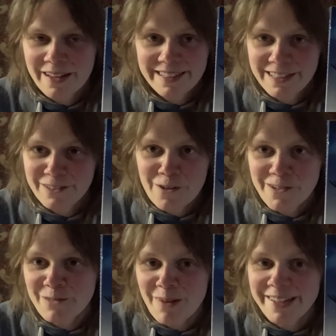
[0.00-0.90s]
She's no
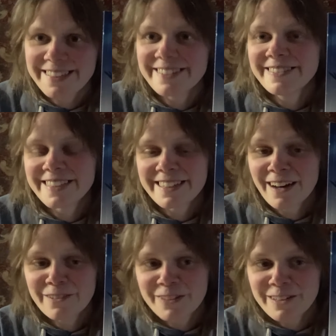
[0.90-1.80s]
one special, she
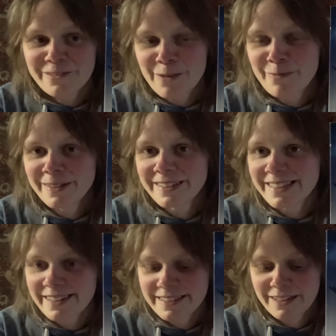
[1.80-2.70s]
can't wield weapons
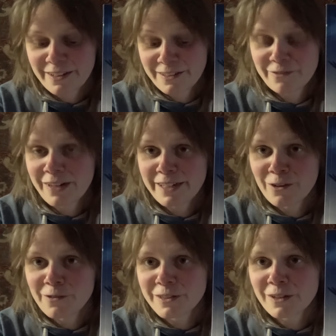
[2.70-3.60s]
and she doesn't really know
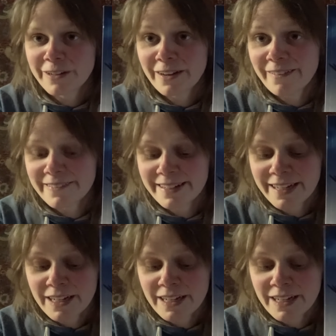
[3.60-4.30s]
what's going on.